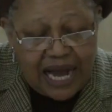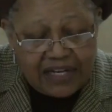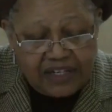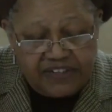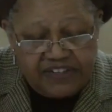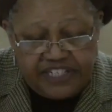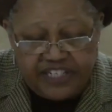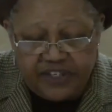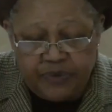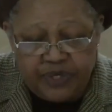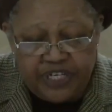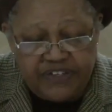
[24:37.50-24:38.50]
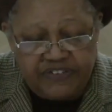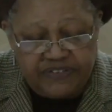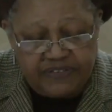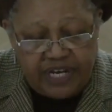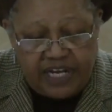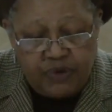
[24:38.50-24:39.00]
Article 13
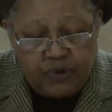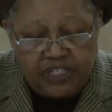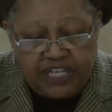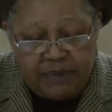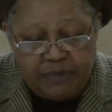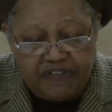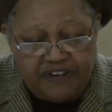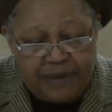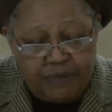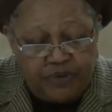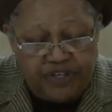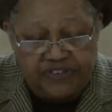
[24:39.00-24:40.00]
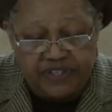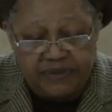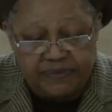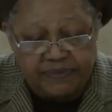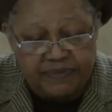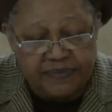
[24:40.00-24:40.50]
reads, and you could tell me if I'm crazy.
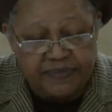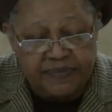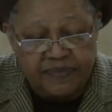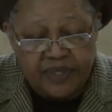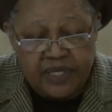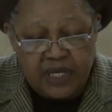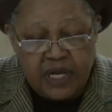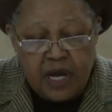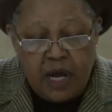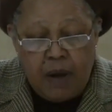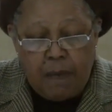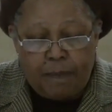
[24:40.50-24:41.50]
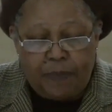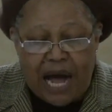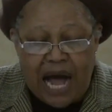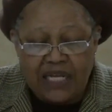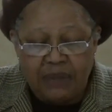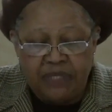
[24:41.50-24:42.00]

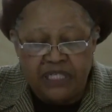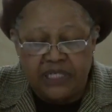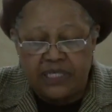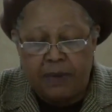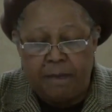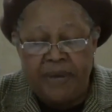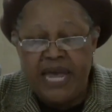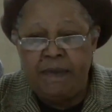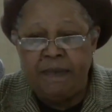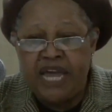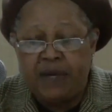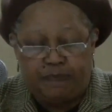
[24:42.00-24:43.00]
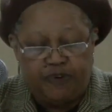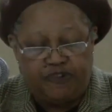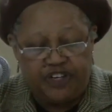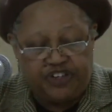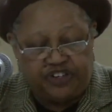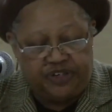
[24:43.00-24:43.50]
Parliament may make
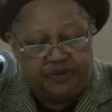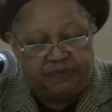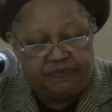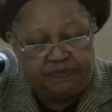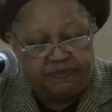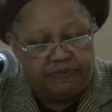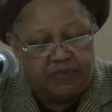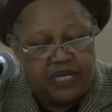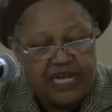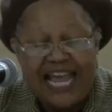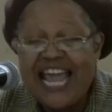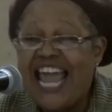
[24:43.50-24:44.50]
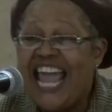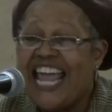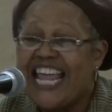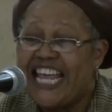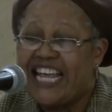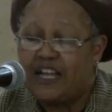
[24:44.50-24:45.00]
provision,
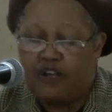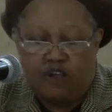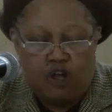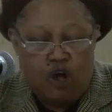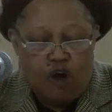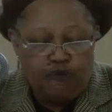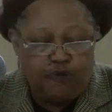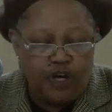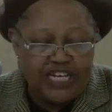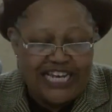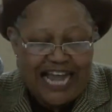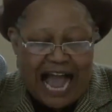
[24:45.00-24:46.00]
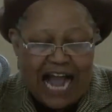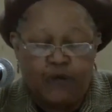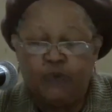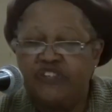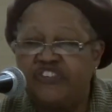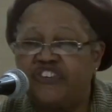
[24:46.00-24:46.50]
A, for the
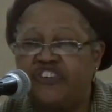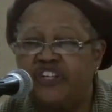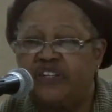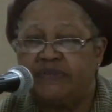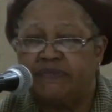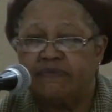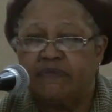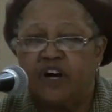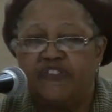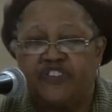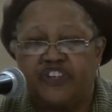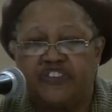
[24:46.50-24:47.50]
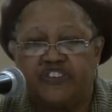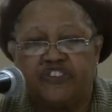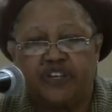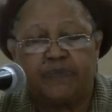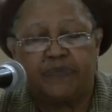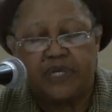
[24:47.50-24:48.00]
acquisition of
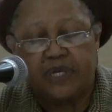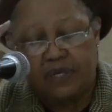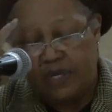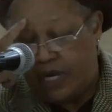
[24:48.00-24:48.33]
citizenship.